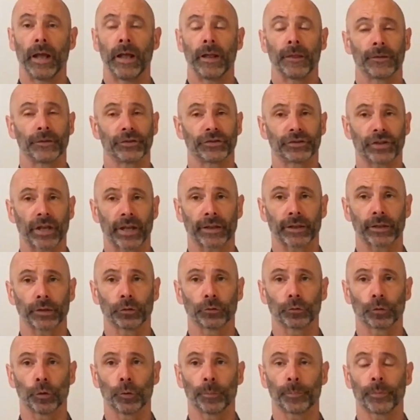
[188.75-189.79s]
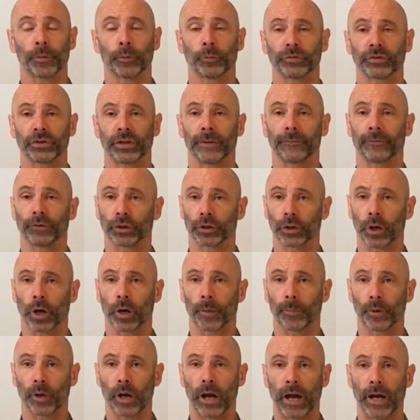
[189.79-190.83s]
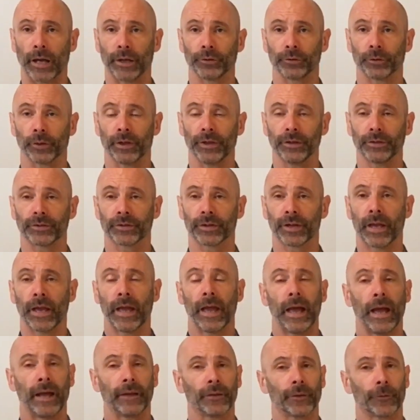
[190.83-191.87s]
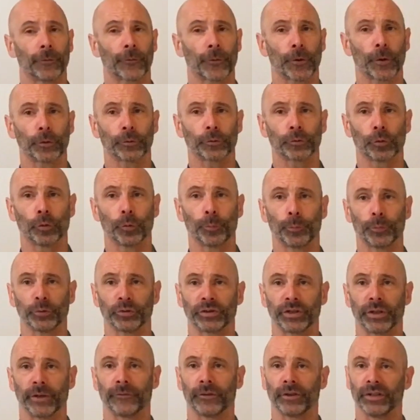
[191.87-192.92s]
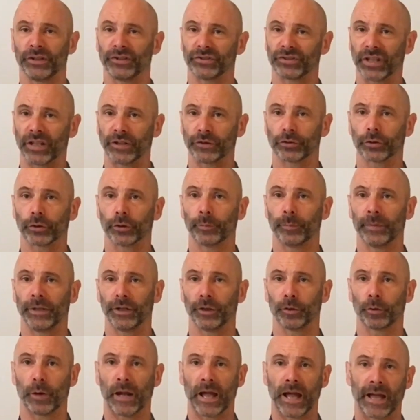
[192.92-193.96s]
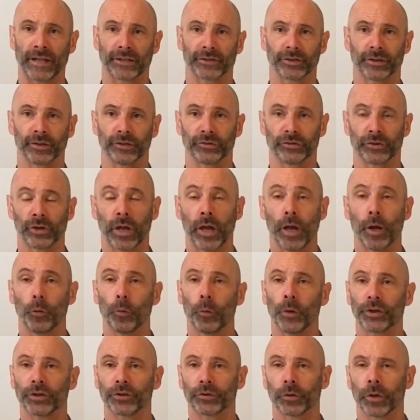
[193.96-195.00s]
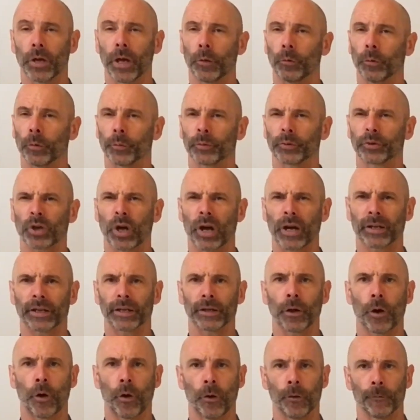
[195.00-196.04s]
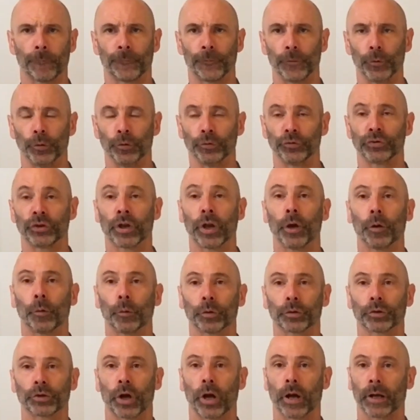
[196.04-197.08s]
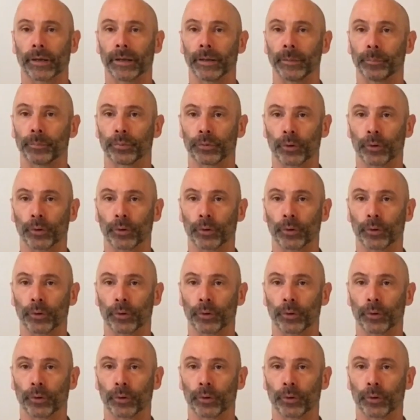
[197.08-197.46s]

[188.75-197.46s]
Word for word: The second group was given carbohydrates, and the third group was given essential amino acids, which, when we're talking whole foods, we're talking